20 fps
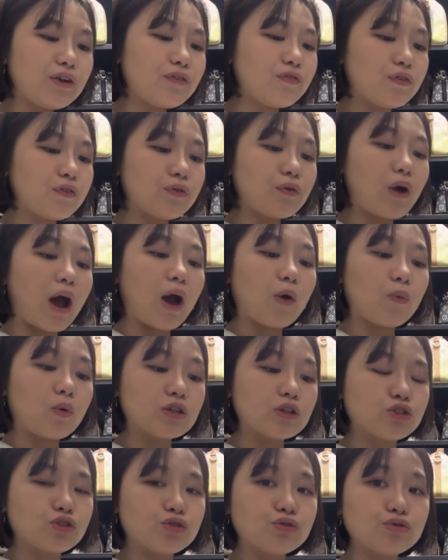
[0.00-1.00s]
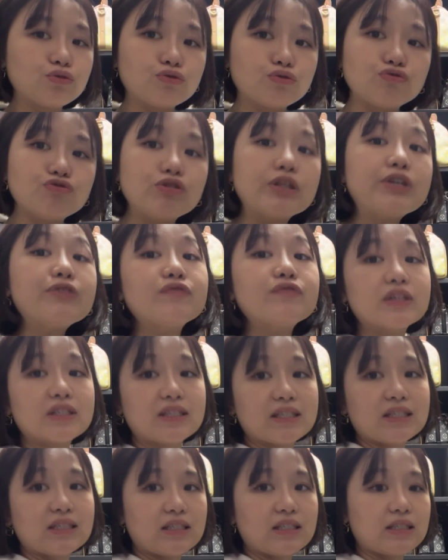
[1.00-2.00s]
you know, I were to
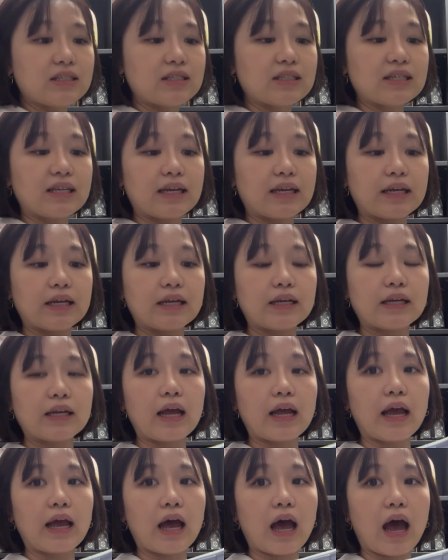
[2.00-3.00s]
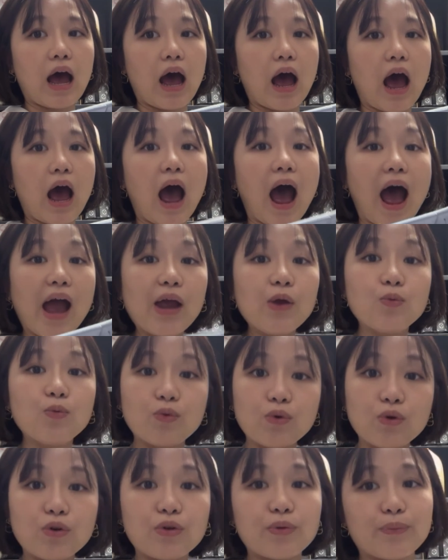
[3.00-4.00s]
revisit this again, I
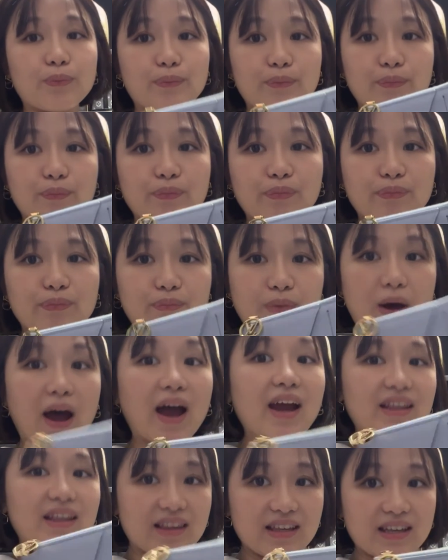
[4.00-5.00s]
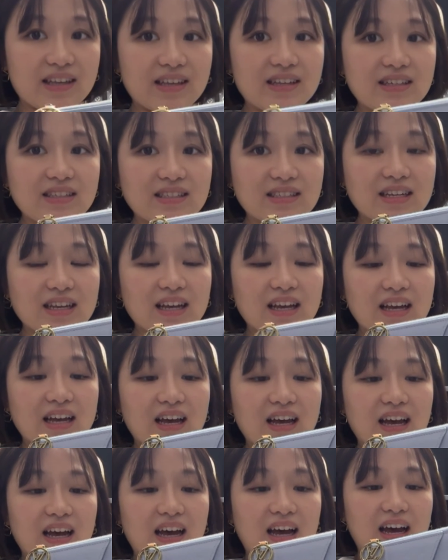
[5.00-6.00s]
would buy this
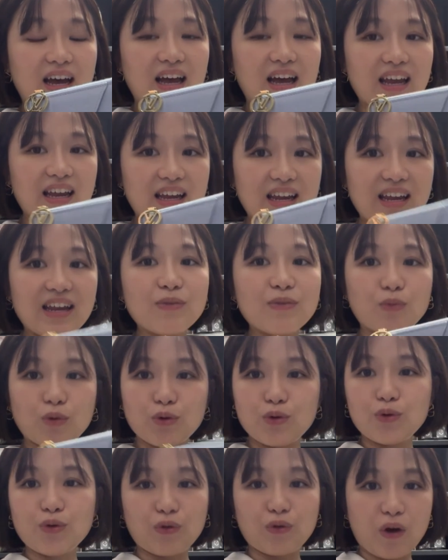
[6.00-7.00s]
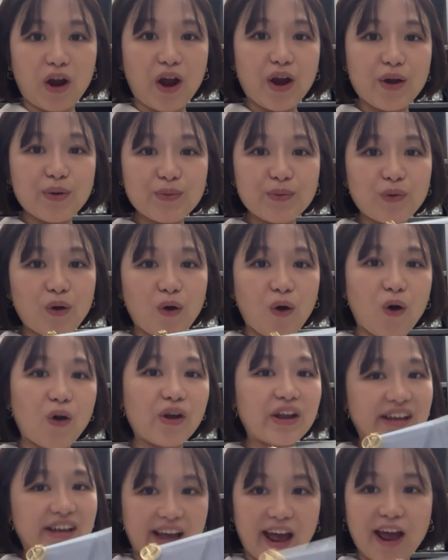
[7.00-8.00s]
in monogram or
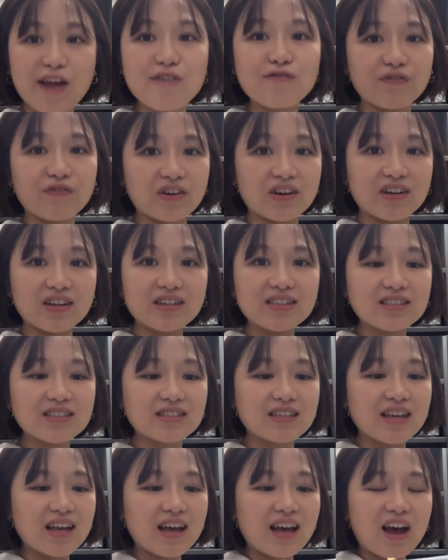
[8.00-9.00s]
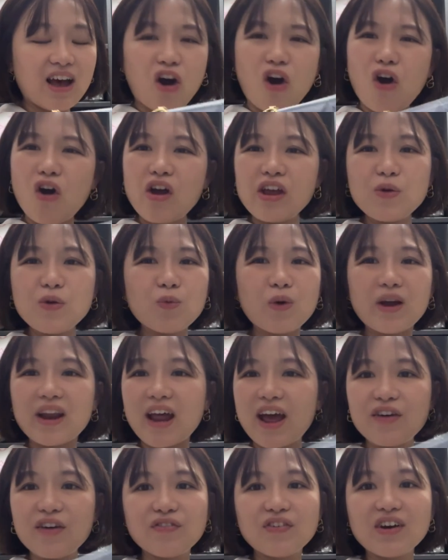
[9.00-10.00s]
in canvas or in
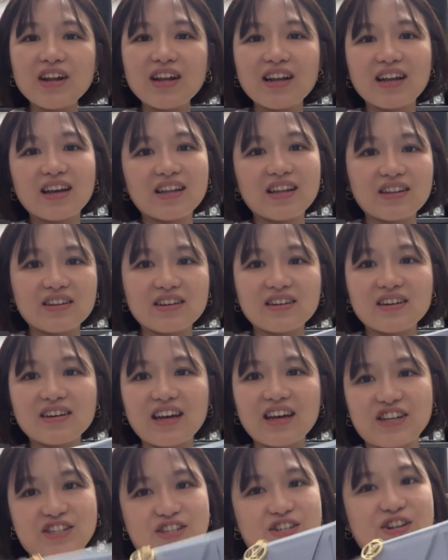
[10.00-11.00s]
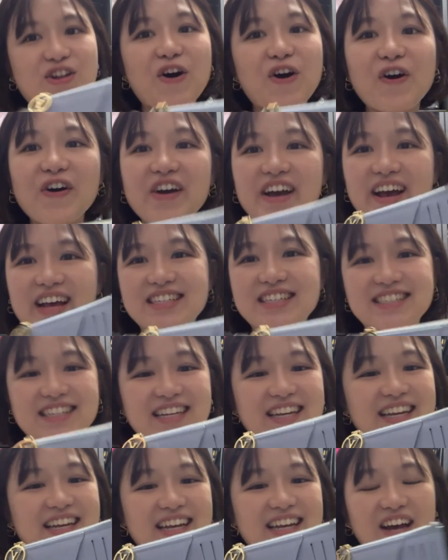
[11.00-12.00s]
whatever leather, as long as,
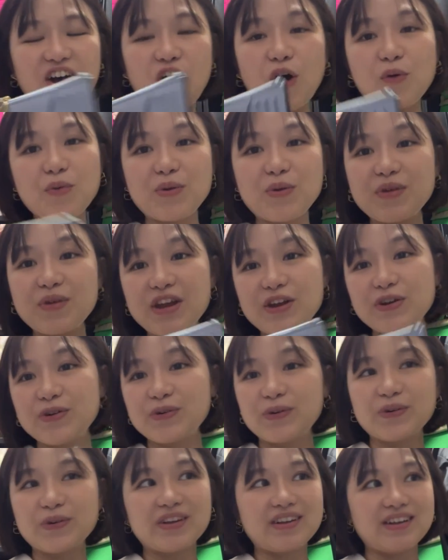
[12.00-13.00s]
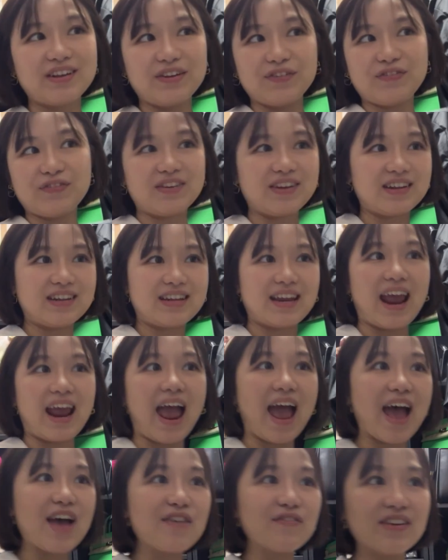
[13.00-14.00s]
or maybe, you know, if they
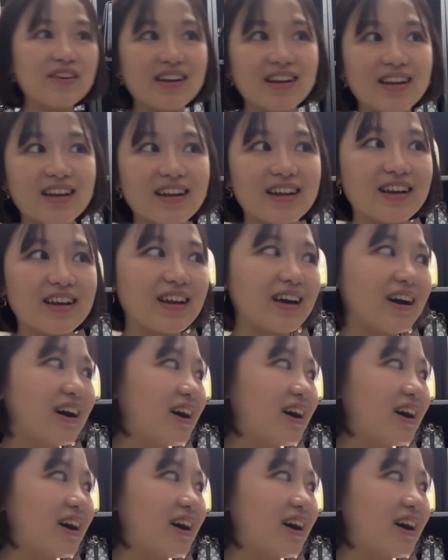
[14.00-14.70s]
have it in